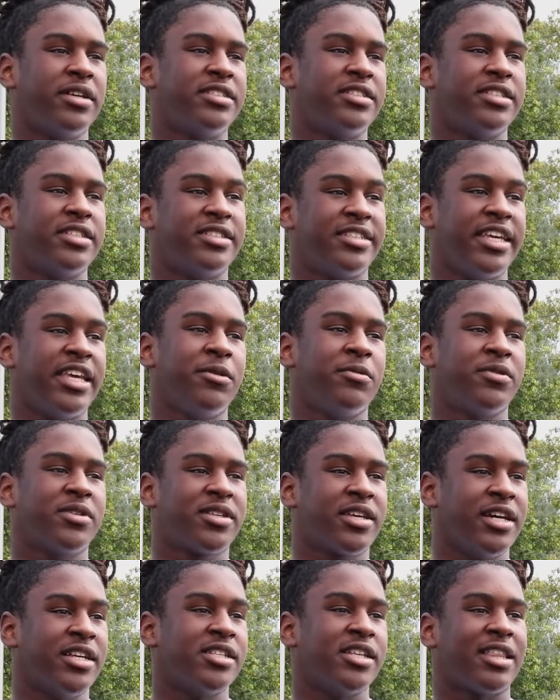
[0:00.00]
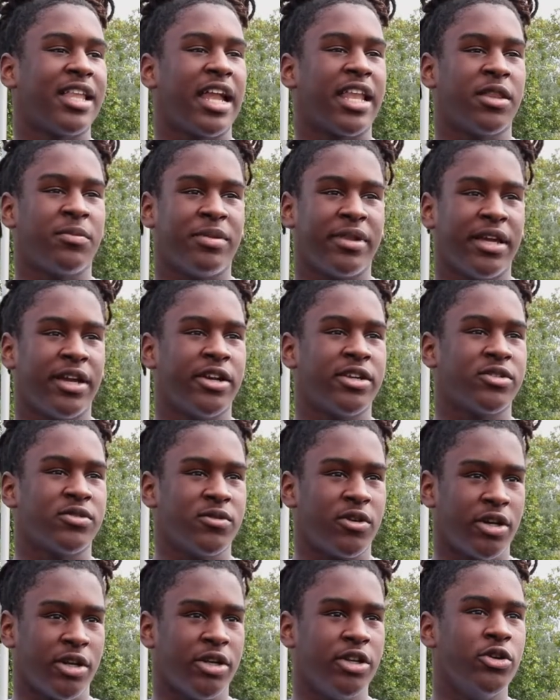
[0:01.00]
much as a team because a lot of the
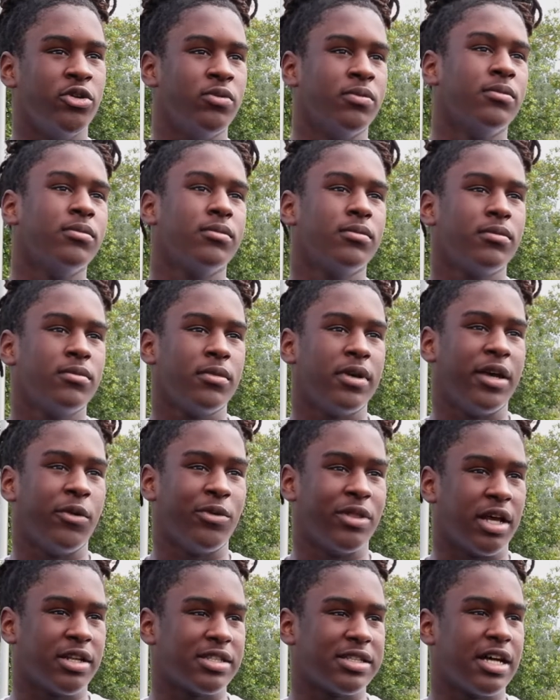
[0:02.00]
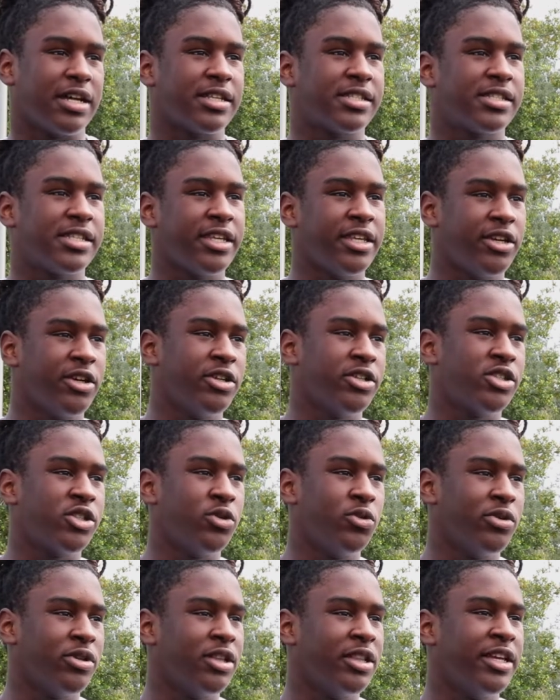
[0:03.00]
players are new and we lost a lot of seniors
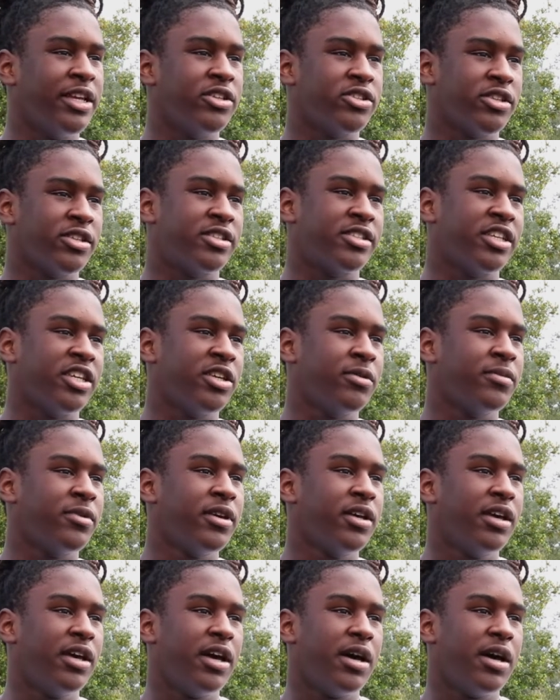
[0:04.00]
who were the leaders of the team.